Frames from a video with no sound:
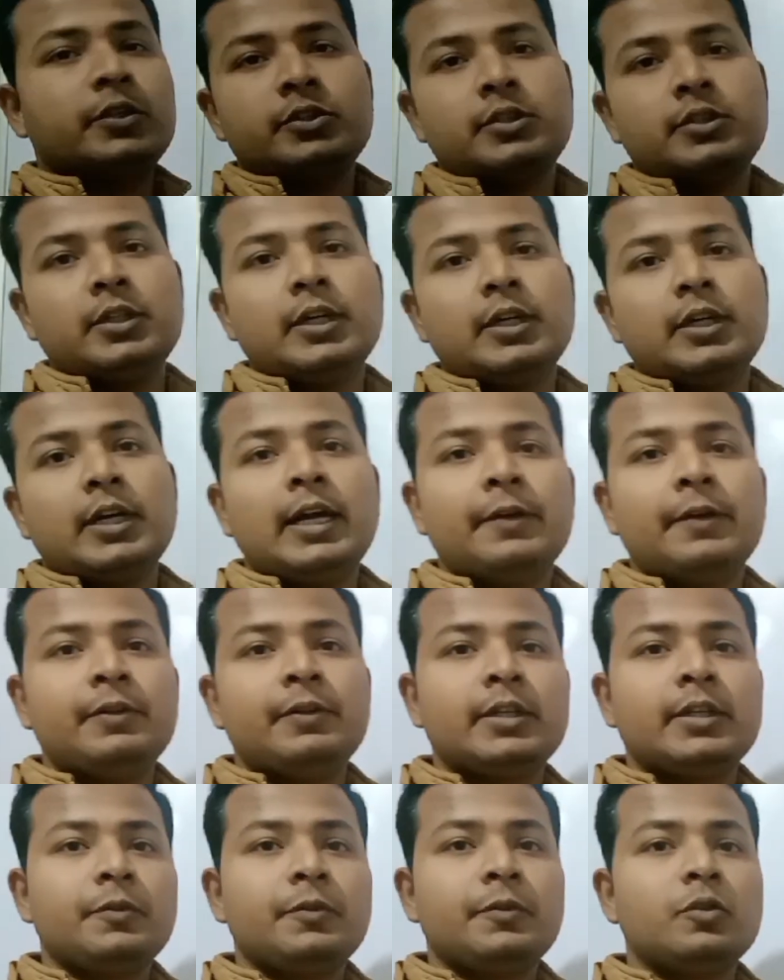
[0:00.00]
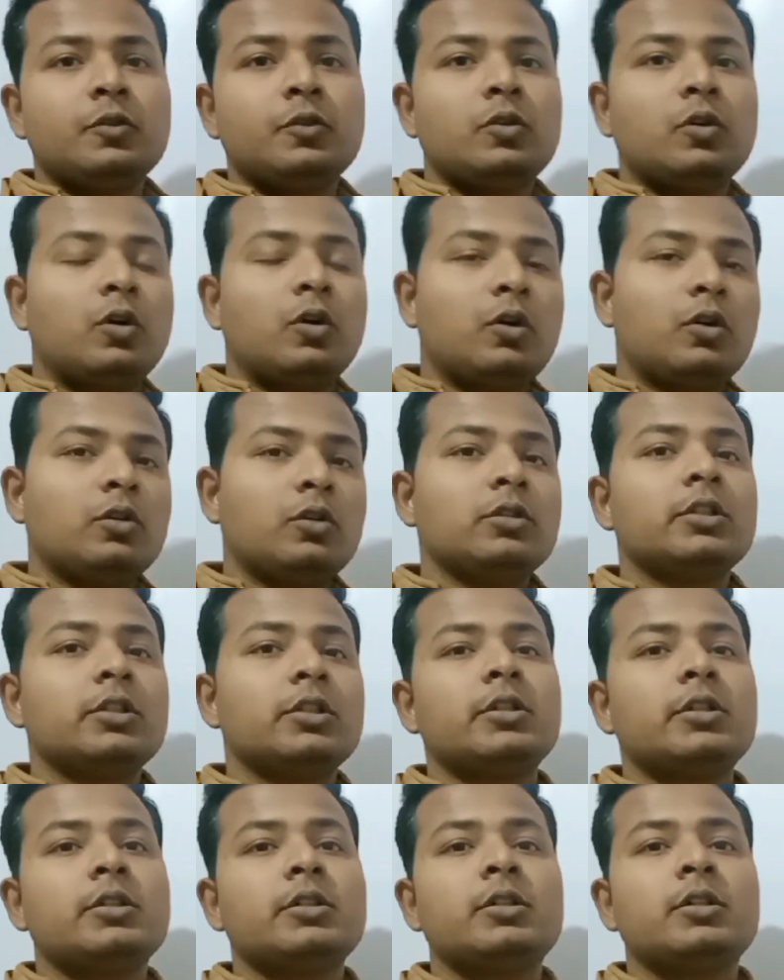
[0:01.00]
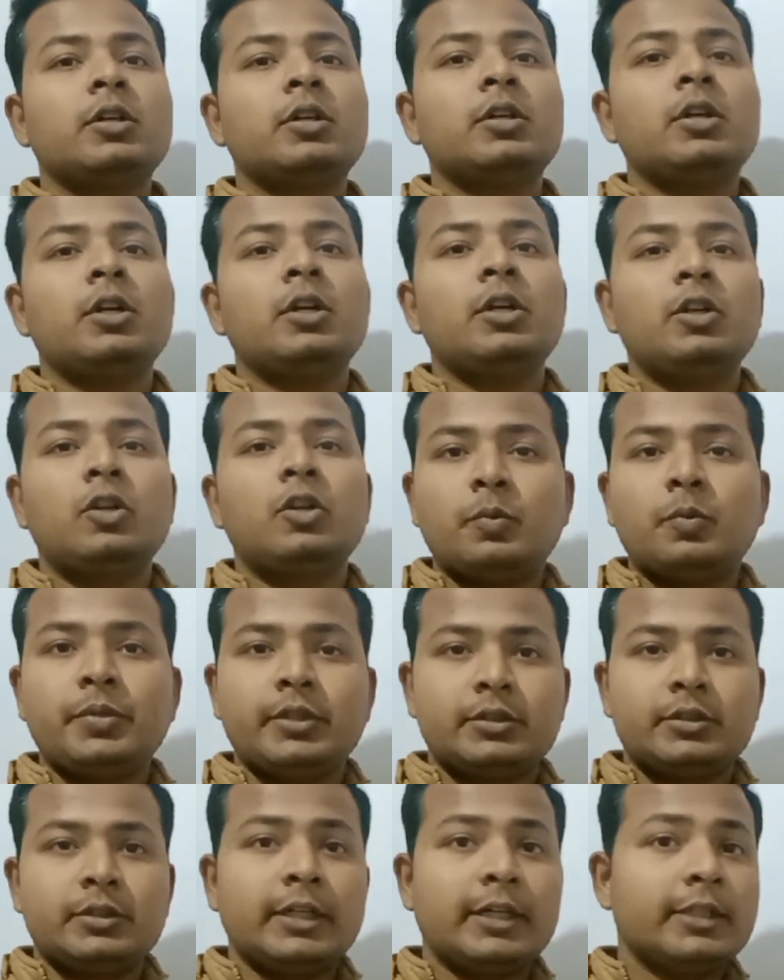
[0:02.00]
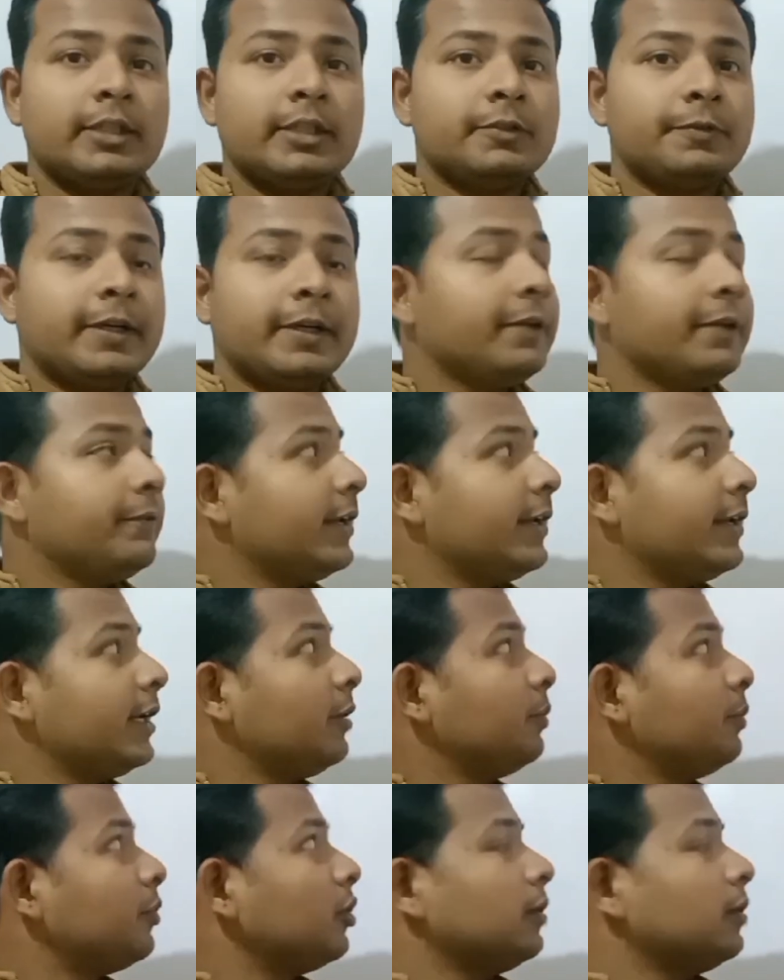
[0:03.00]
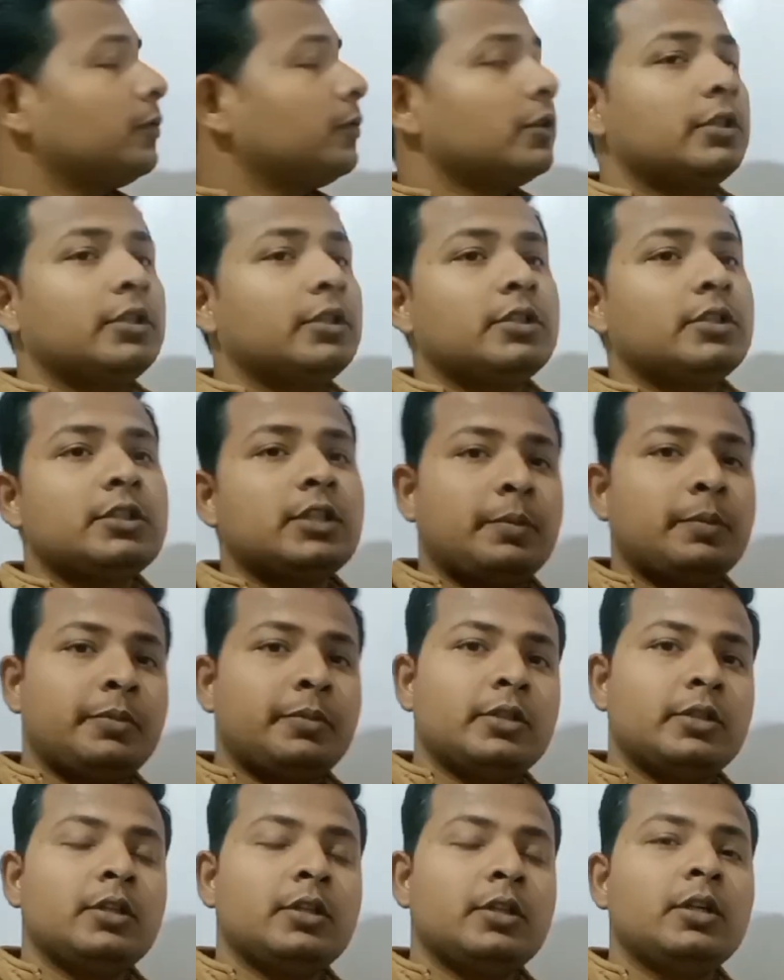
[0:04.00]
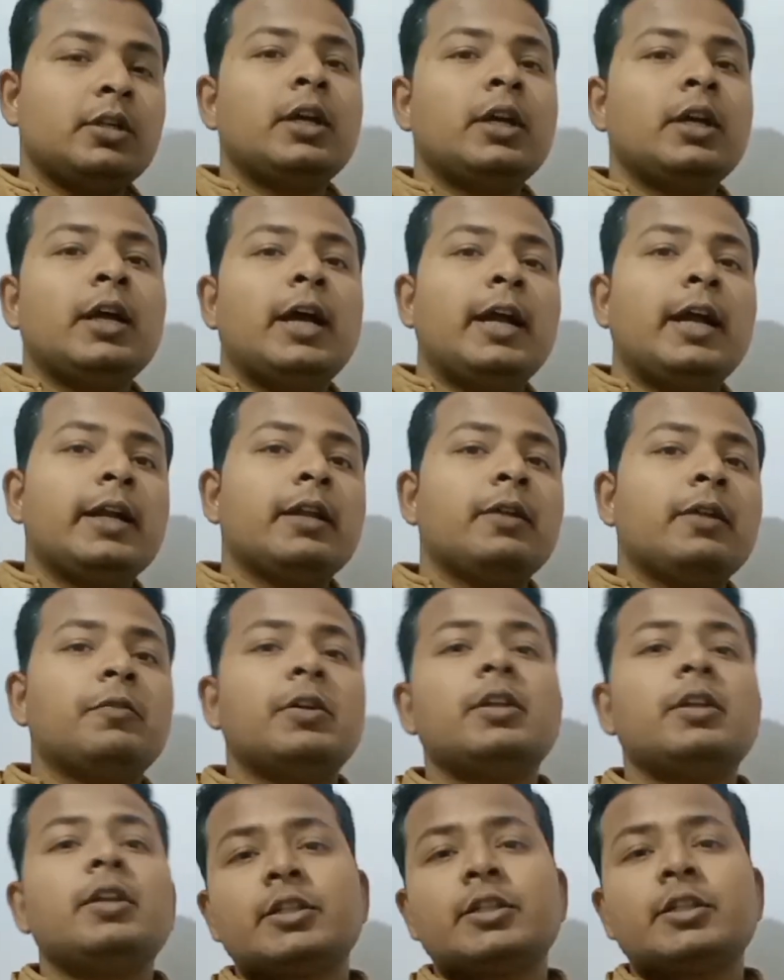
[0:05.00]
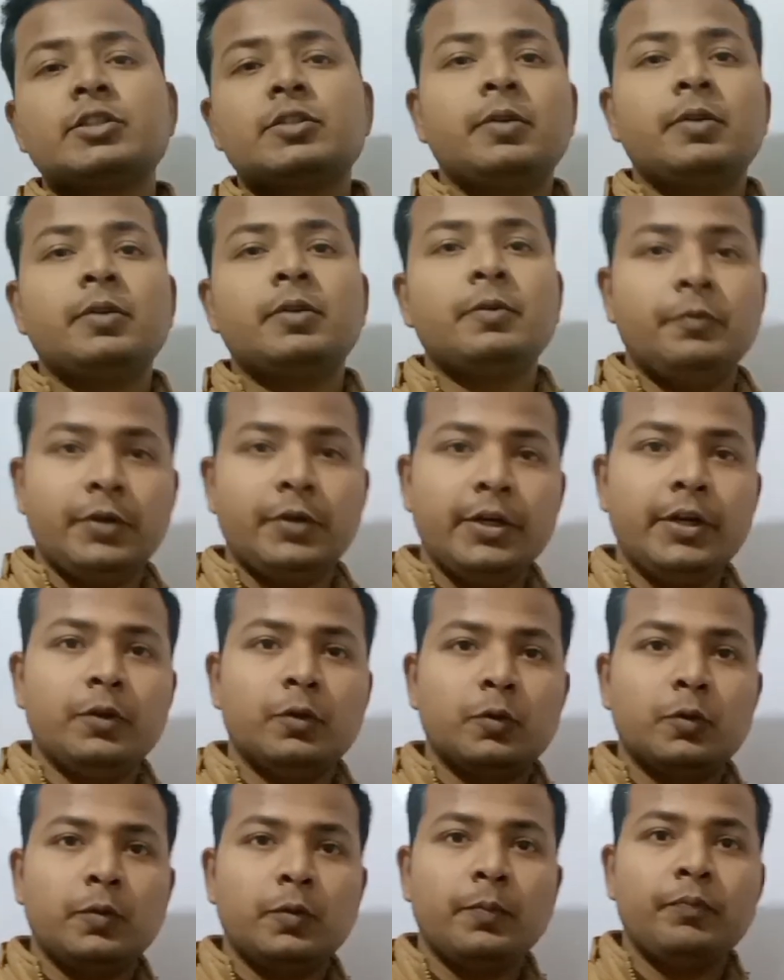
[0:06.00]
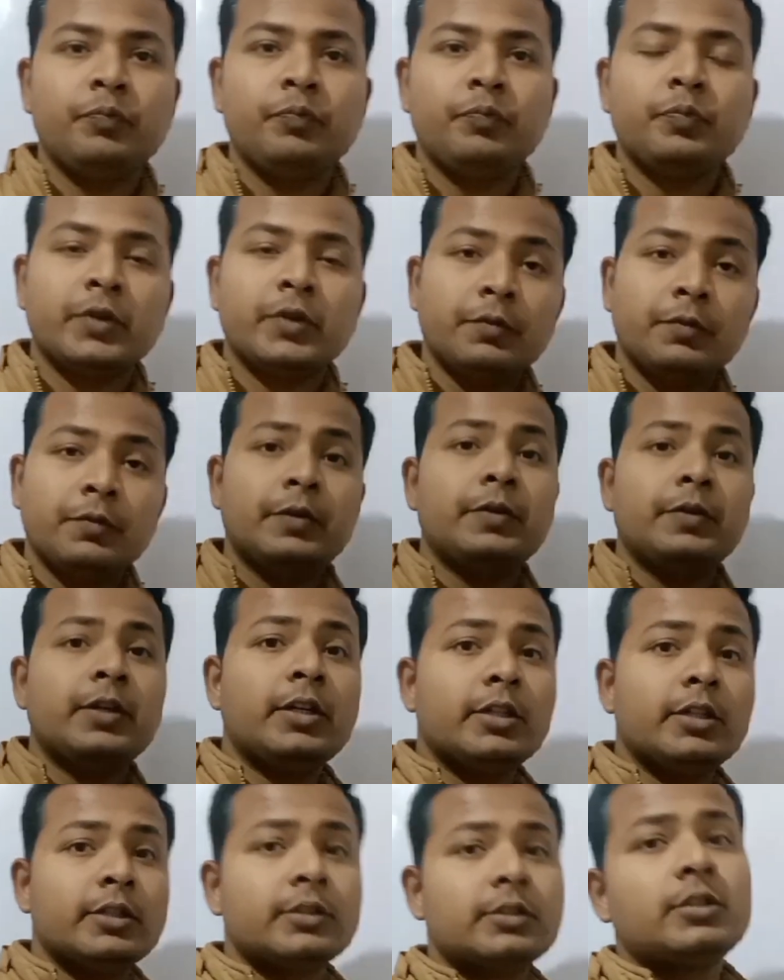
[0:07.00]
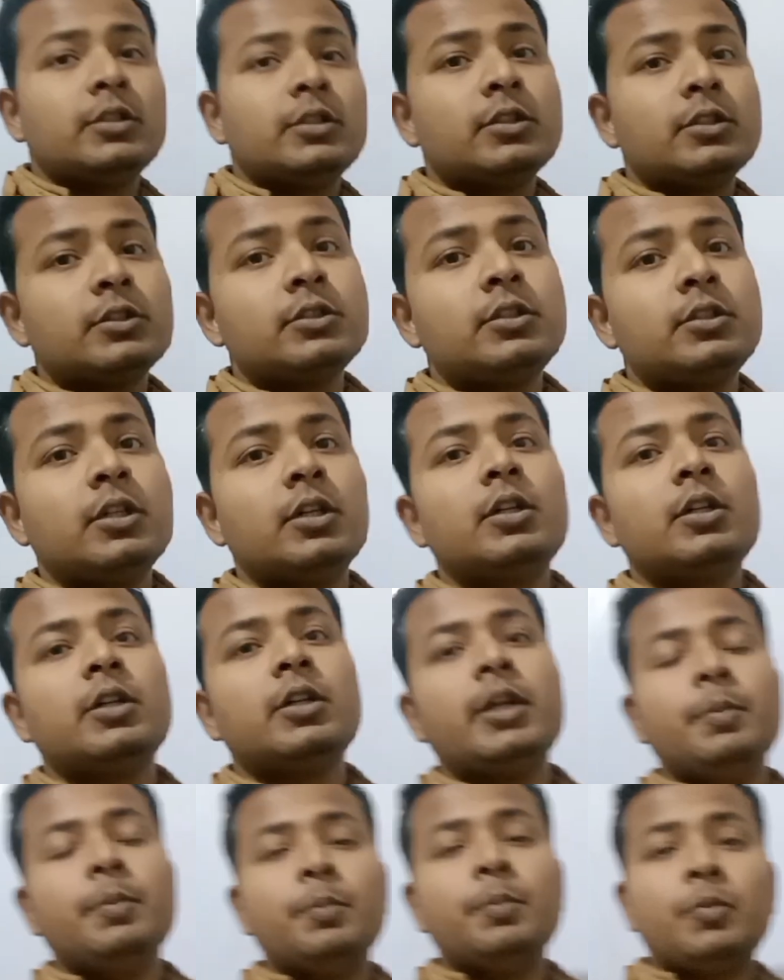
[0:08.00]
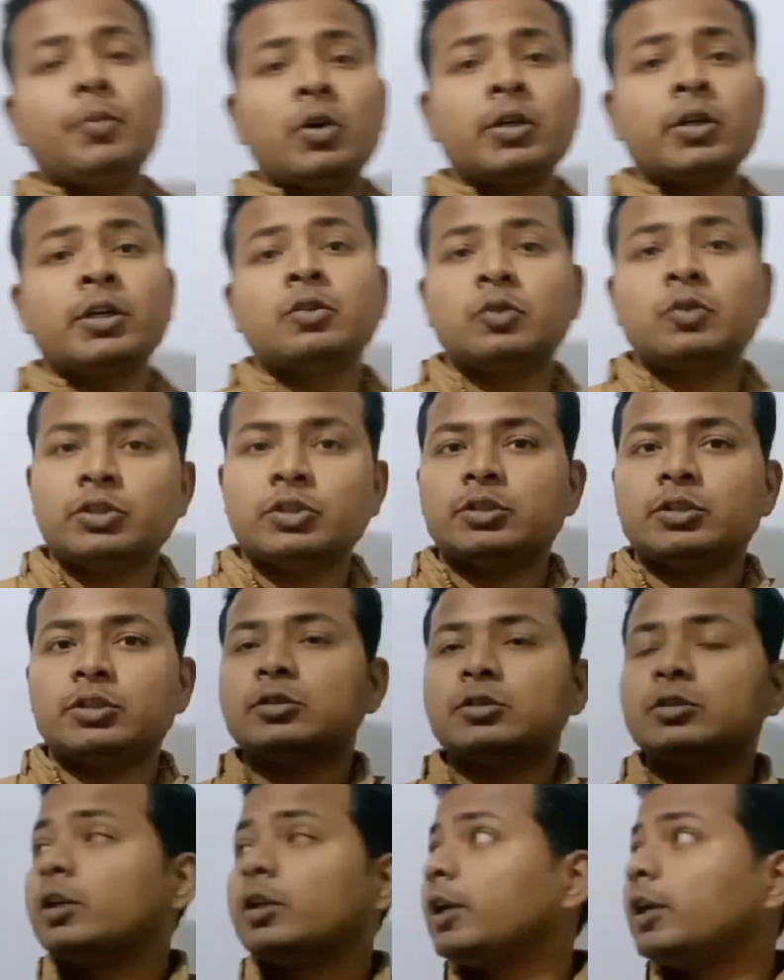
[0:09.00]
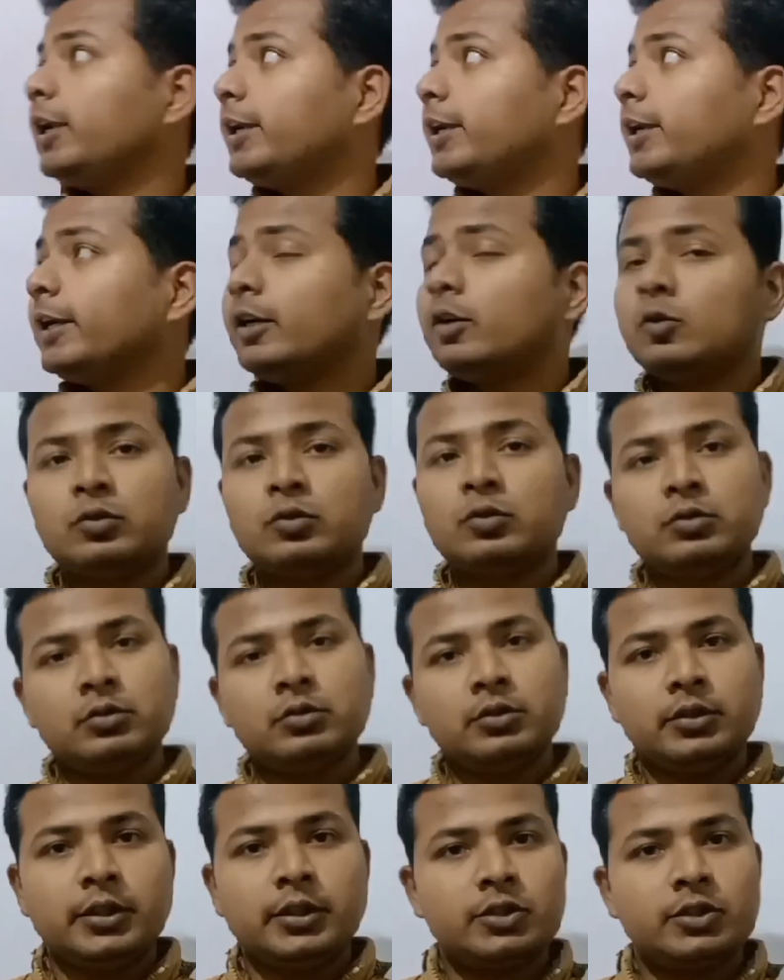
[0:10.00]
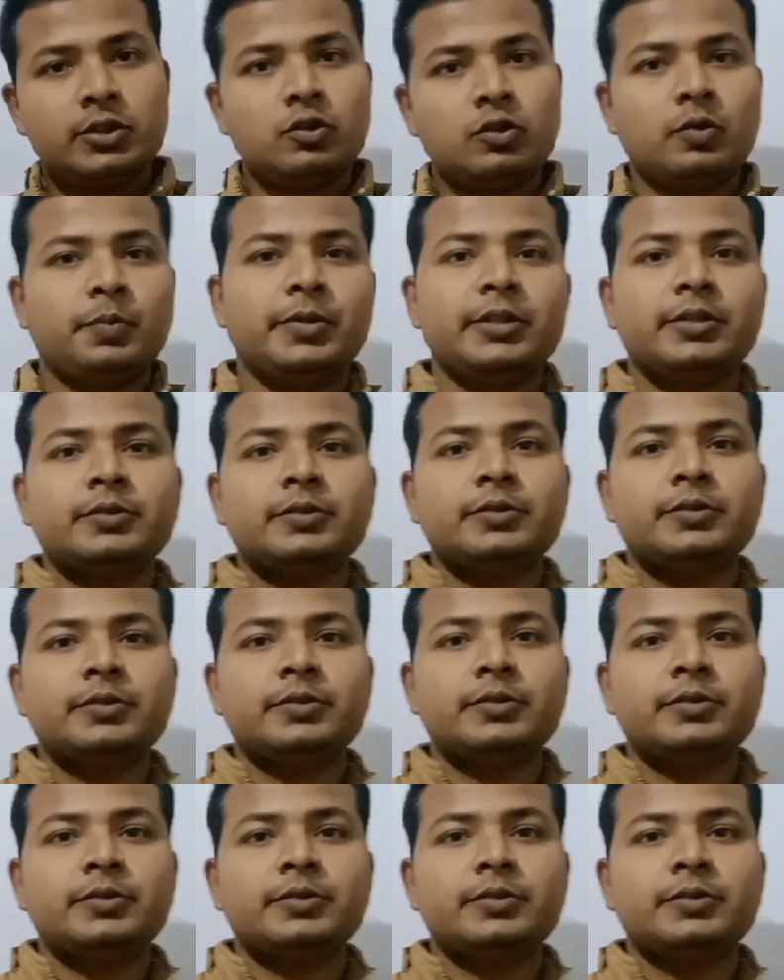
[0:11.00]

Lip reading: First, I will give you all the topics that is very important for this chapter, and in one next video, we will discuss the important questions related to this